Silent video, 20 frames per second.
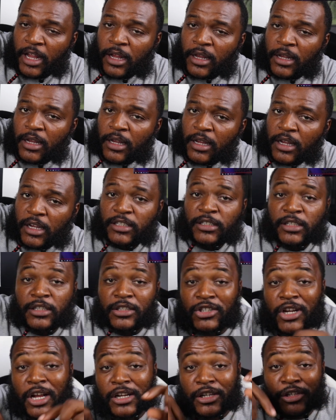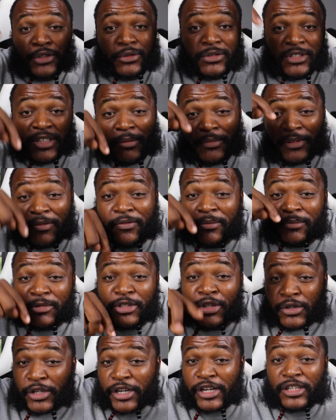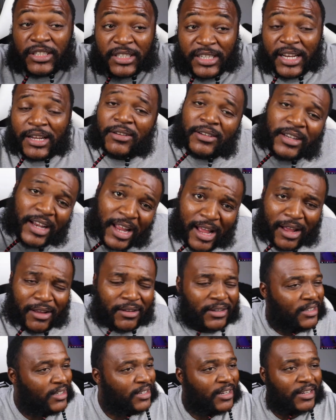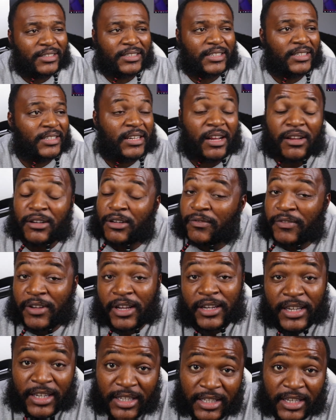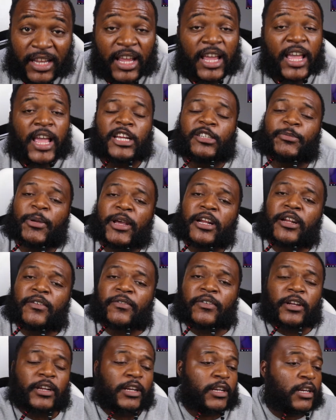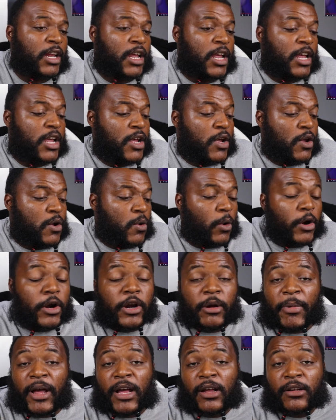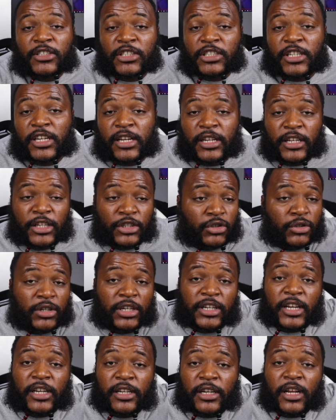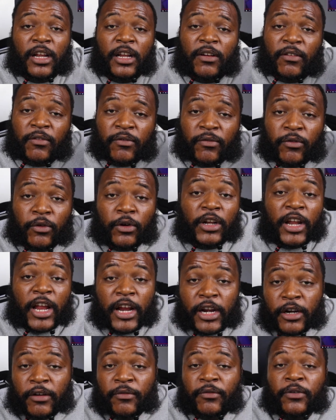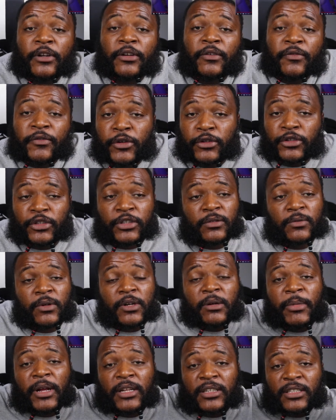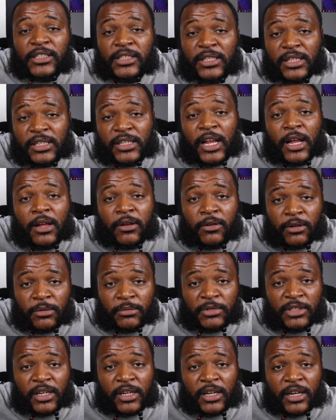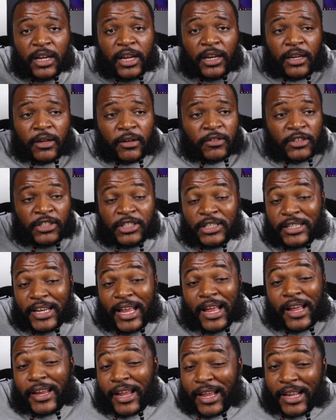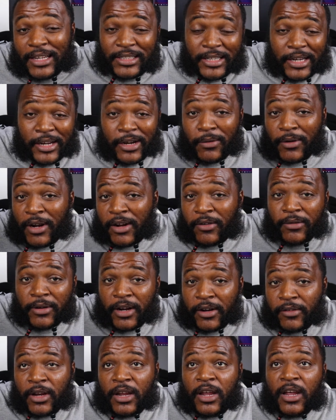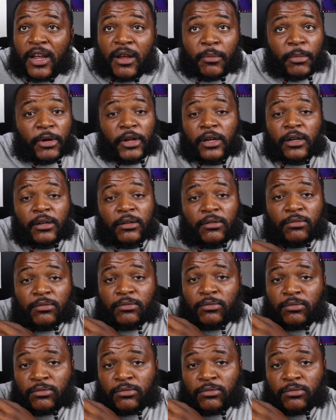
now instead of trying to do something from two years and now. Now, y'all, y'all know if I get that. It's better to fucking worry about shit that you can get done for later and for in the future and worry about the shit now. You know what I'm saying? Like if the shit now, yeah, it's here, whatever, whatever. But